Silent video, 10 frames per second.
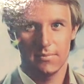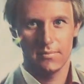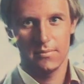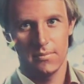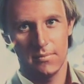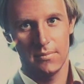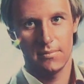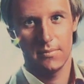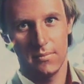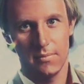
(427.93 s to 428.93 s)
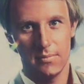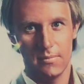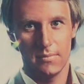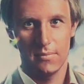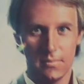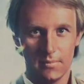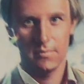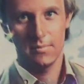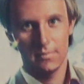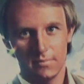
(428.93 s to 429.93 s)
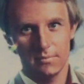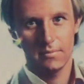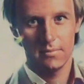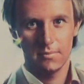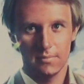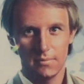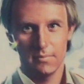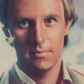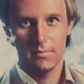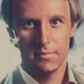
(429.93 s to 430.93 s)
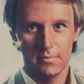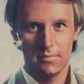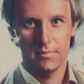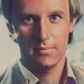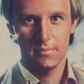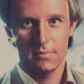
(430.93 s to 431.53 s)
otherwise known here in the US as Peter Davison Complete Season 1.